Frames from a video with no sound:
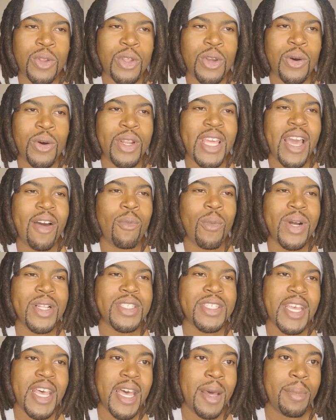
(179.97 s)
You only have one
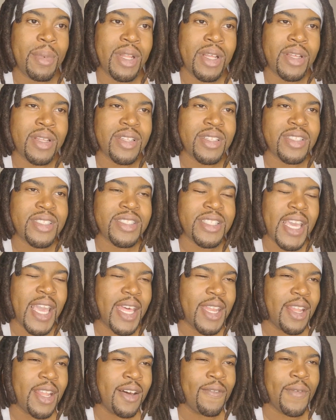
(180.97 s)
time to
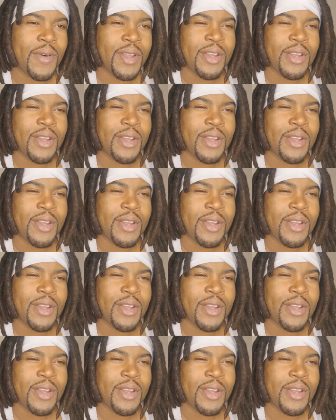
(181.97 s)
stand up for